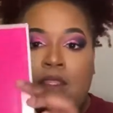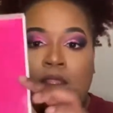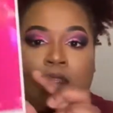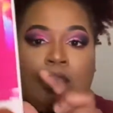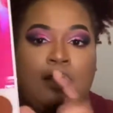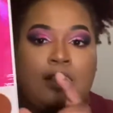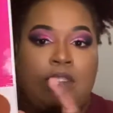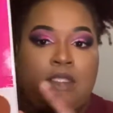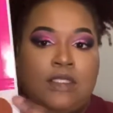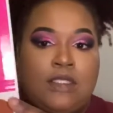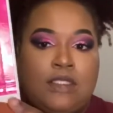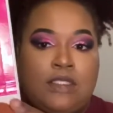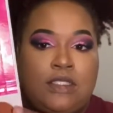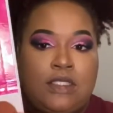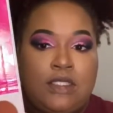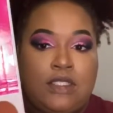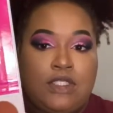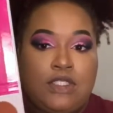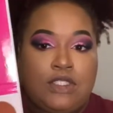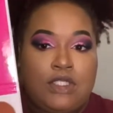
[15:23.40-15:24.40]

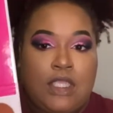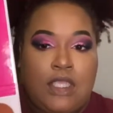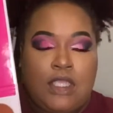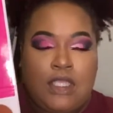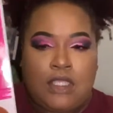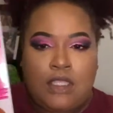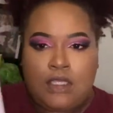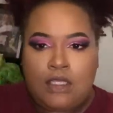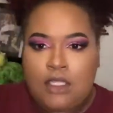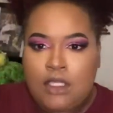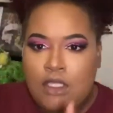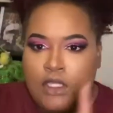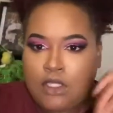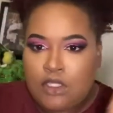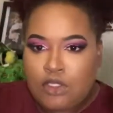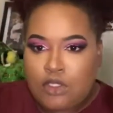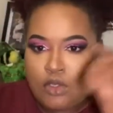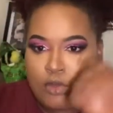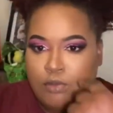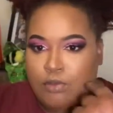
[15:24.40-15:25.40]
this shade
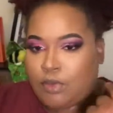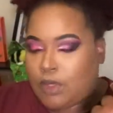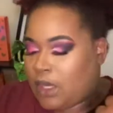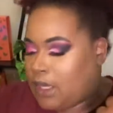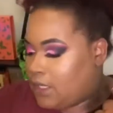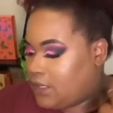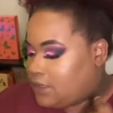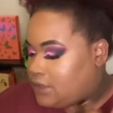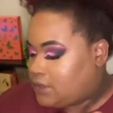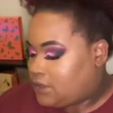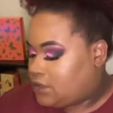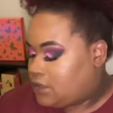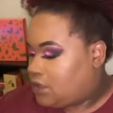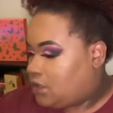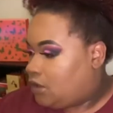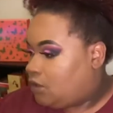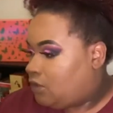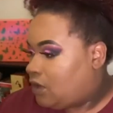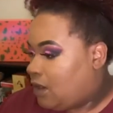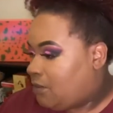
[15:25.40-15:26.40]
to bronze
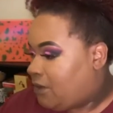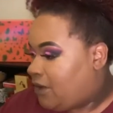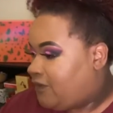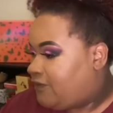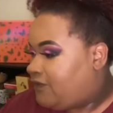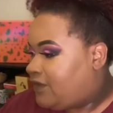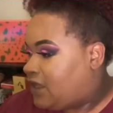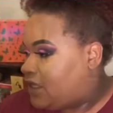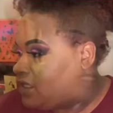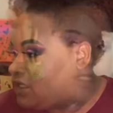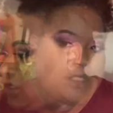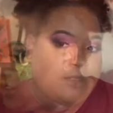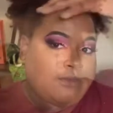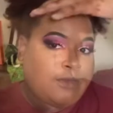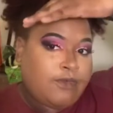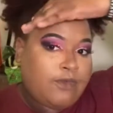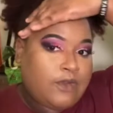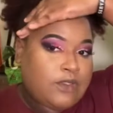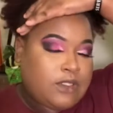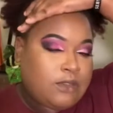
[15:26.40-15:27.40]
around my face. It's my
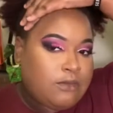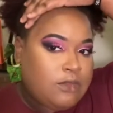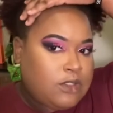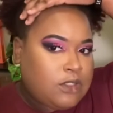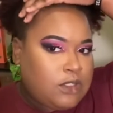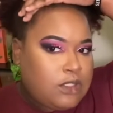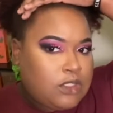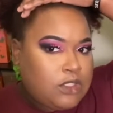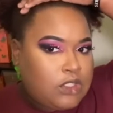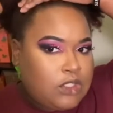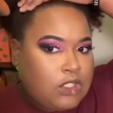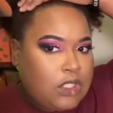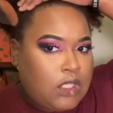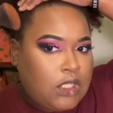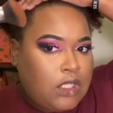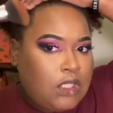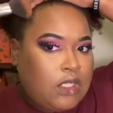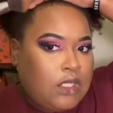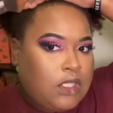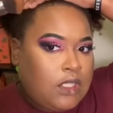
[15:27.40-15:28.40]
first time using this
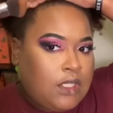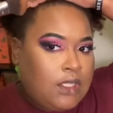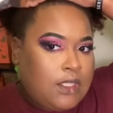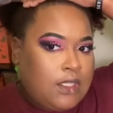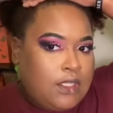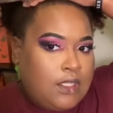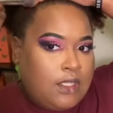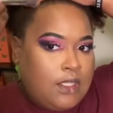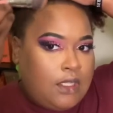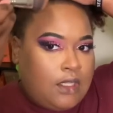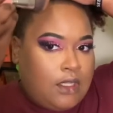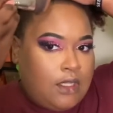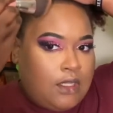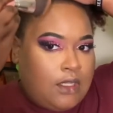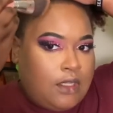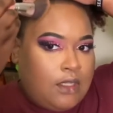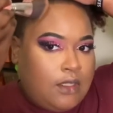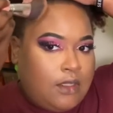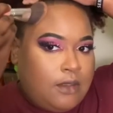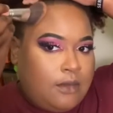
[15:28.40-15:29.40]
shade
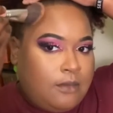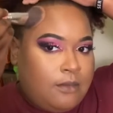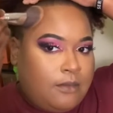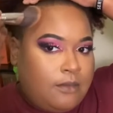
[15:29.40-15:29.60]
to